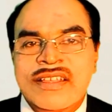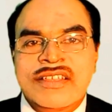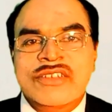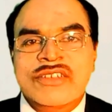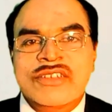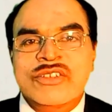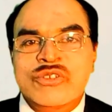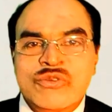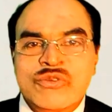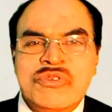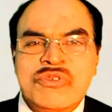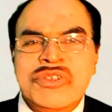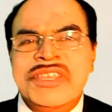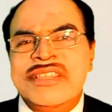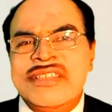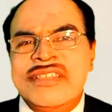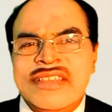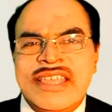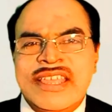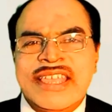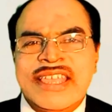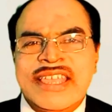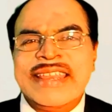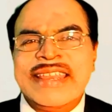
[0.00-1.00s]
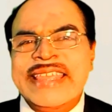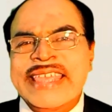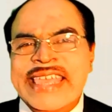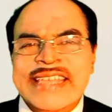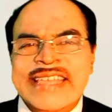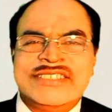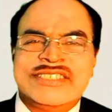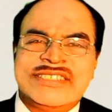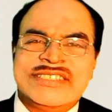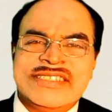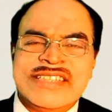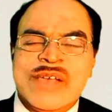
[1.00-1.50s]
It
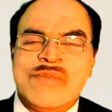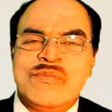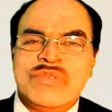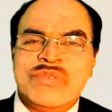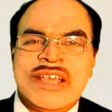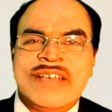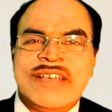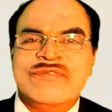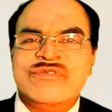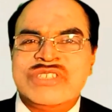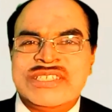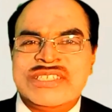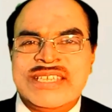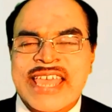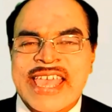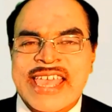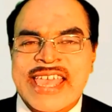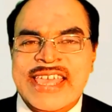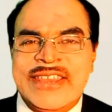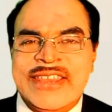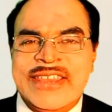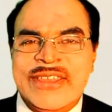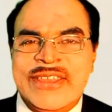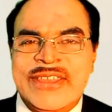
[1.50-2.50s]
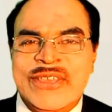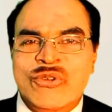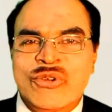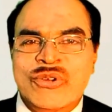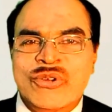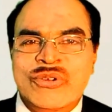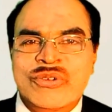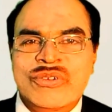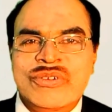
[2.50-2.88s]
creates number of scenario.